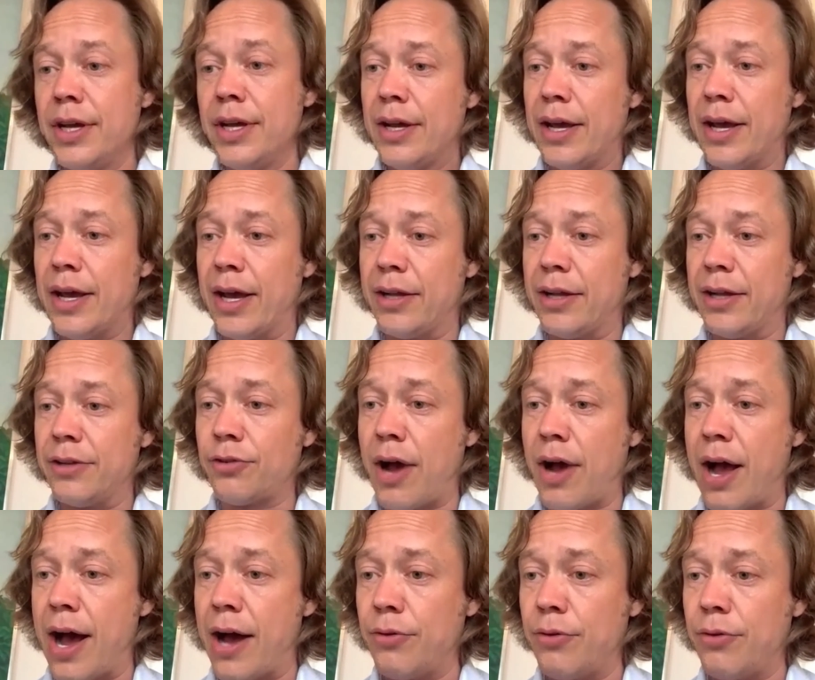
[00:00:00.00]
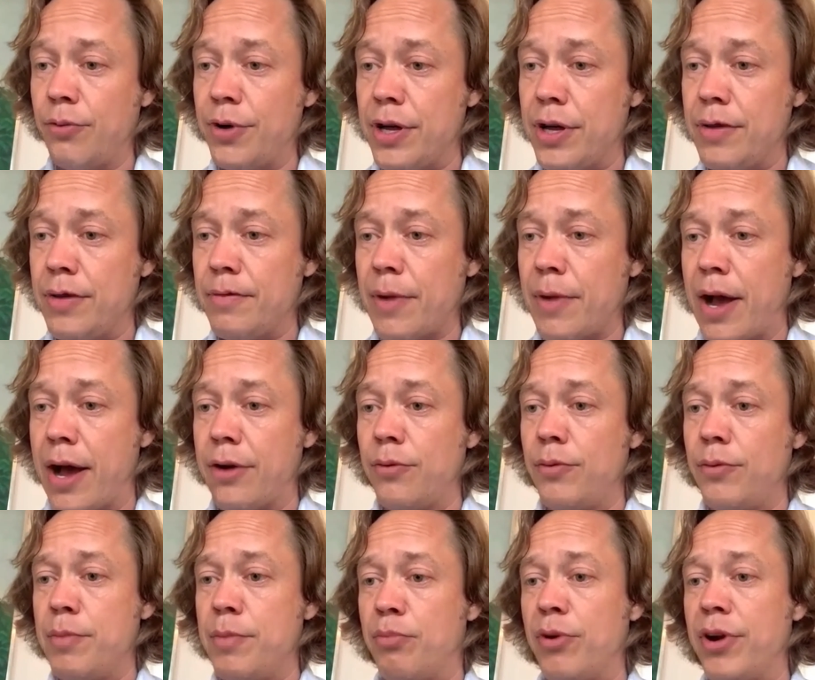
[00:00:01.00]
And so how do we
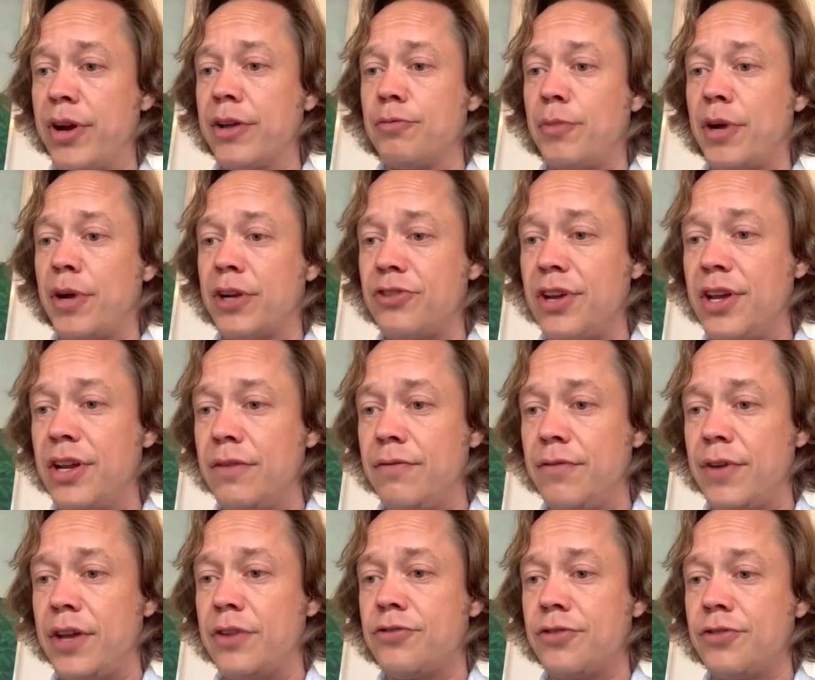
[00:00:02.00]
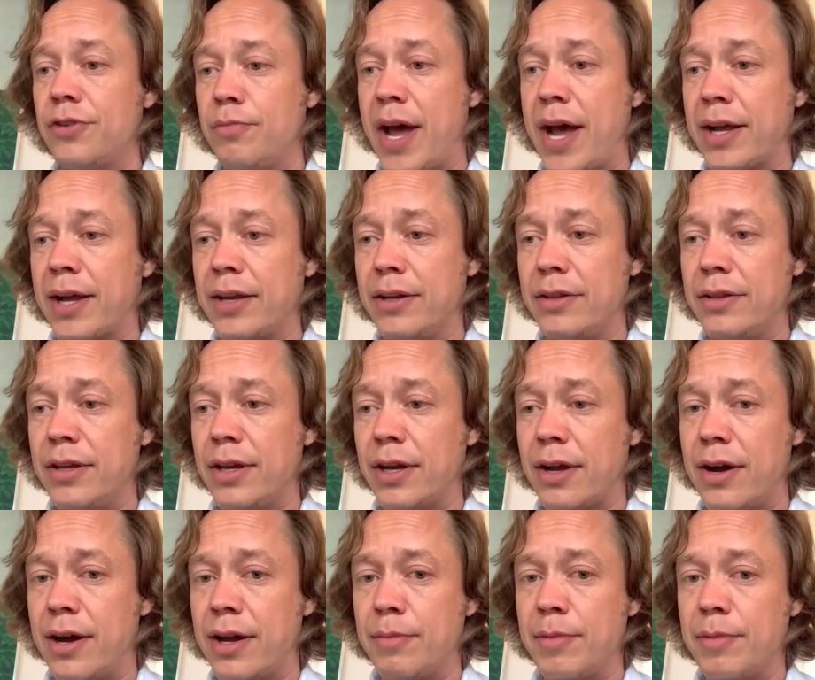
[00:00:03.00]
bring as much innovation back into the
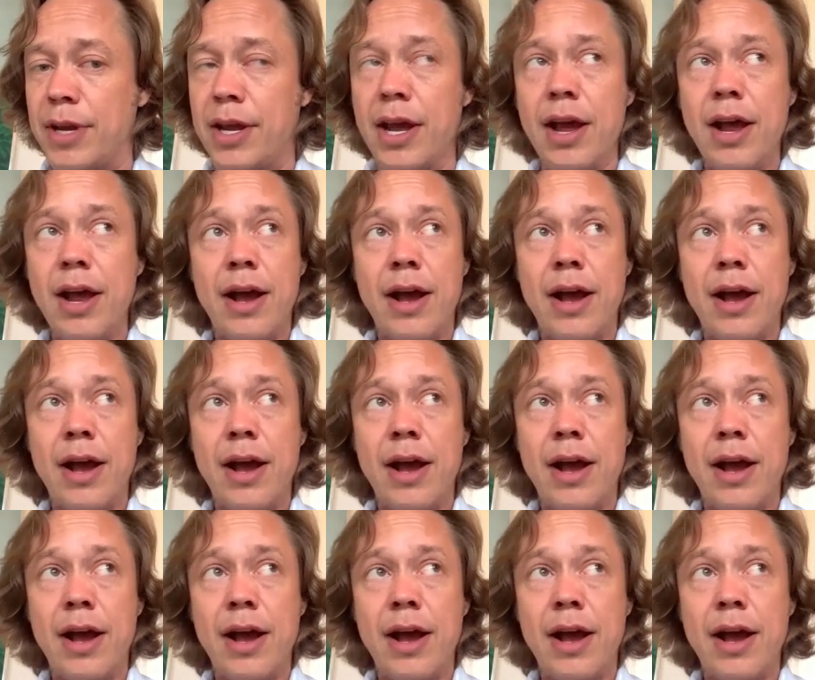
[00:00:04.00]
economy?